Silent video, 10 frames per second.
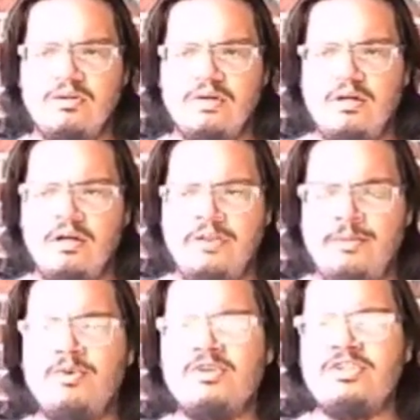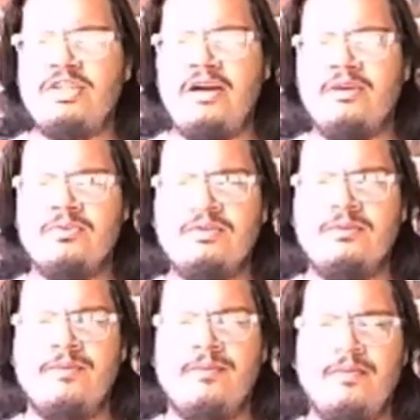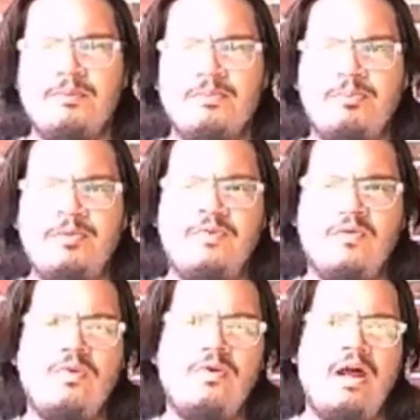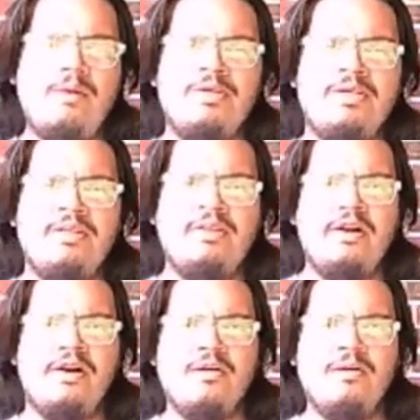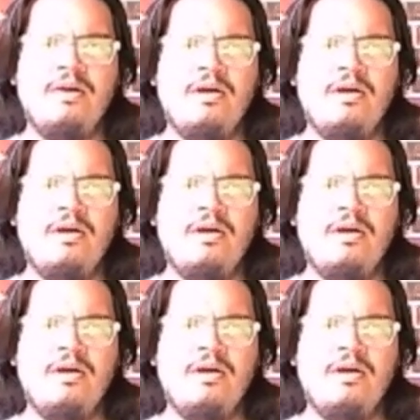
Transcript: The Book of Shadows. But before I begin there,